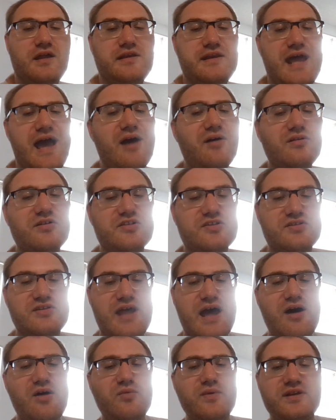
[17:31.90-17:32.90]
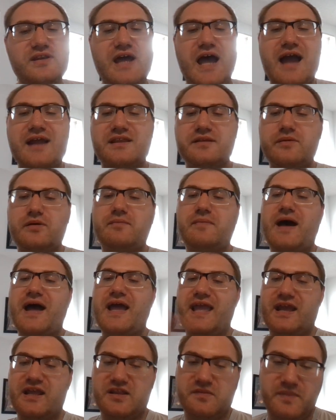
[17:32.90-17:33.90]
now we talked about
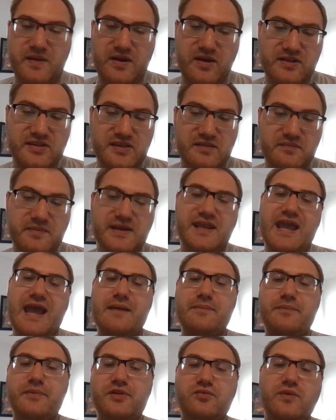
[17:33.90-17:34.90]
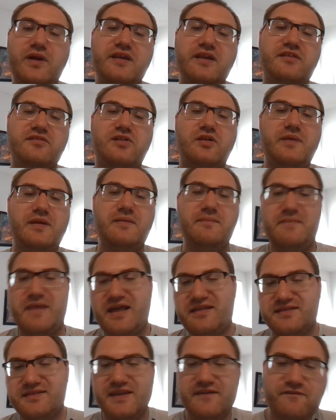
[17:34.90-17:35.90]
my experience. The Minneapolis one is a little bit
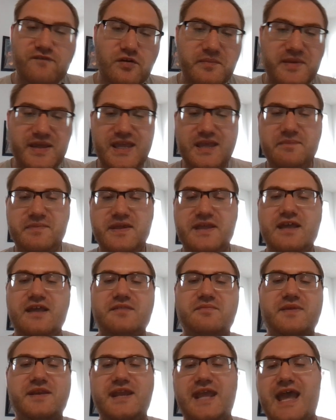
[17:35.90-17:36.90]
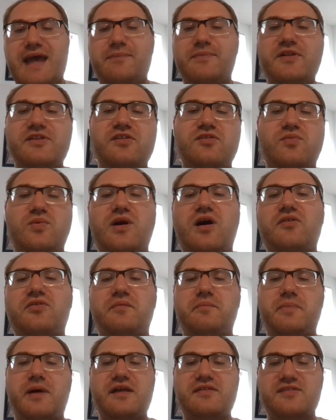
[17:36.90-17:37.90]
messy for me because Minneapolis is where all
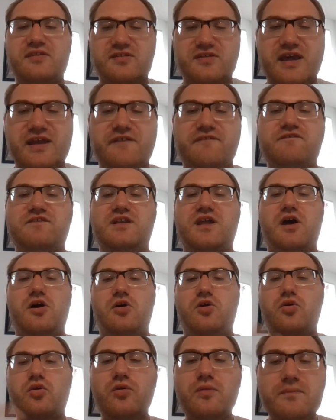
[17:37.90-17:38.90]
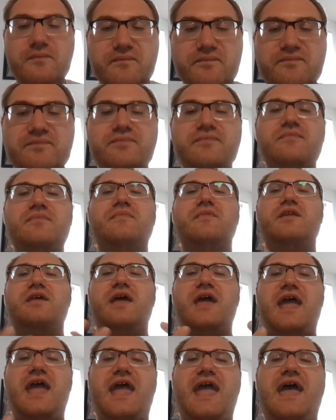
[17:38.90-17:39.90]
the buses kind of flow,
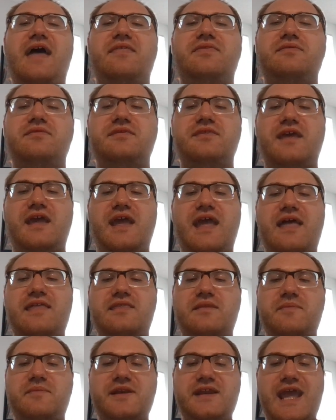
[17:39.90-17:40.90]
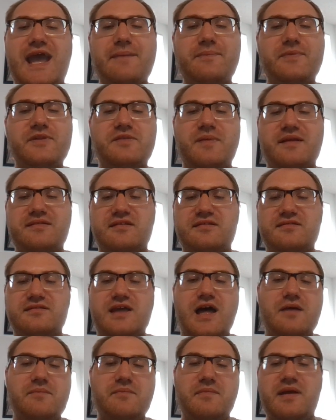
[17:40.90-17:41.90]
and the Minneapolis buses
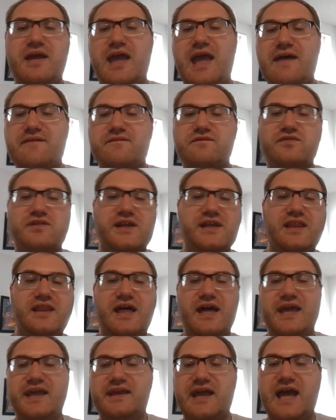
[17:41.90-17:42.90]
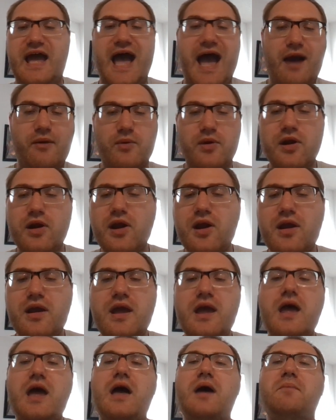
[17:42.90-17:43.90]
come every like hour.
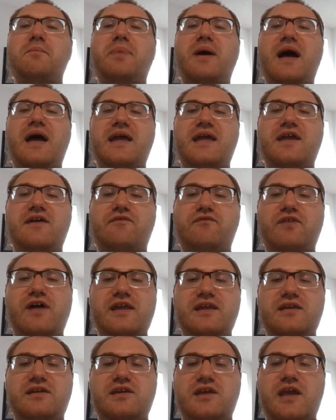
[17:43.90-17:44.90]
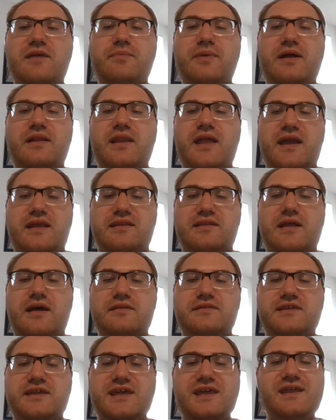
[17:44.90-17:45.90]
But
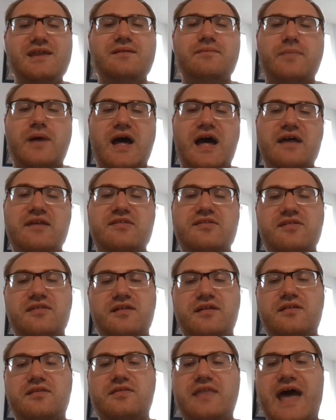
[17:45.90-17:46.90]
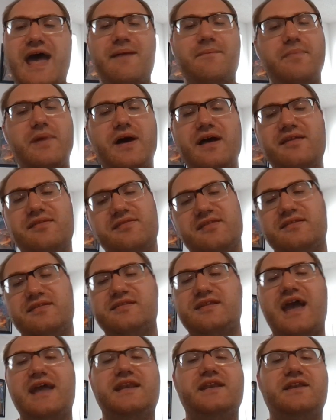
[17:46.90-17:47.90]
the DU bus, that bus
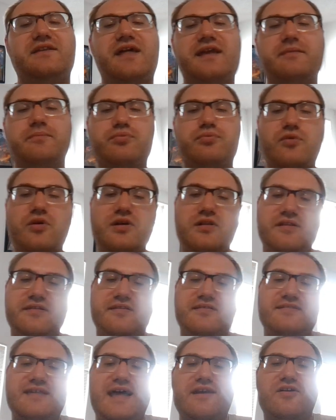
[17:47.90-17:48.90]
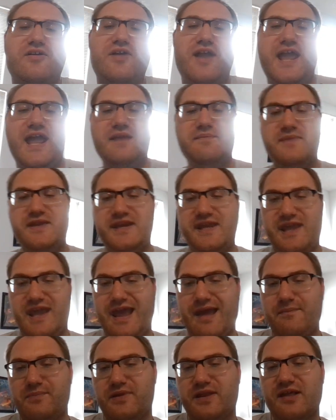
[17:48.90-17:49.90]
is kind of like Brooklyn Center and
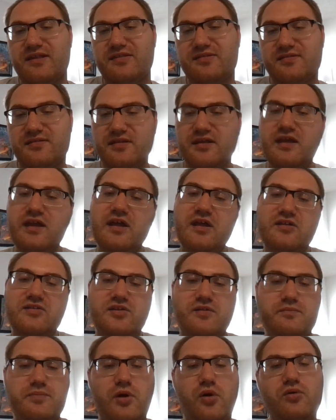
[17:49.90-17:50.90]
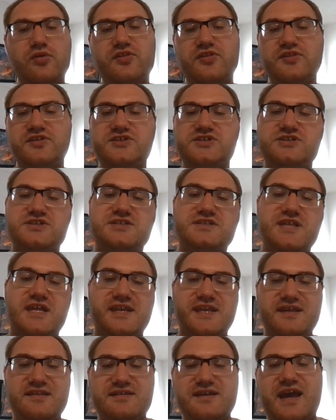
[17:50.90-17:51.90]
Minneapolis. So both
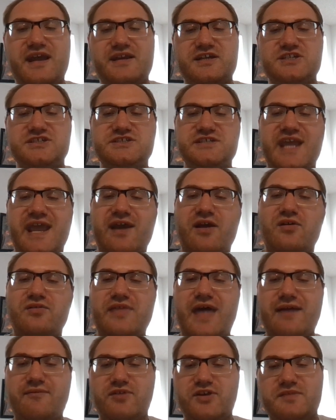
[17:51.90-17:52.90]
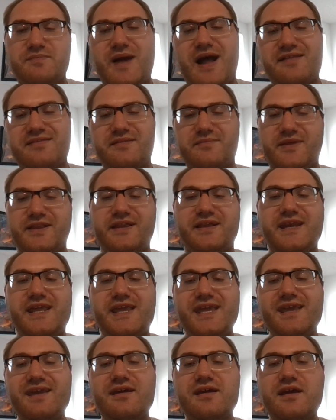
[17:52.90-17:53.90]
cities kind of share that
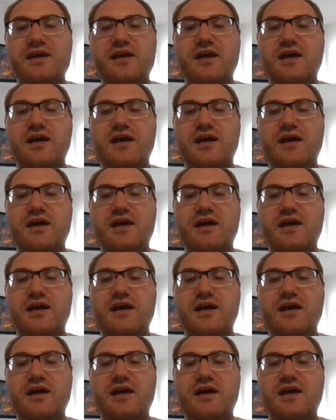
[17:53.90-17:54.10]
responsibility.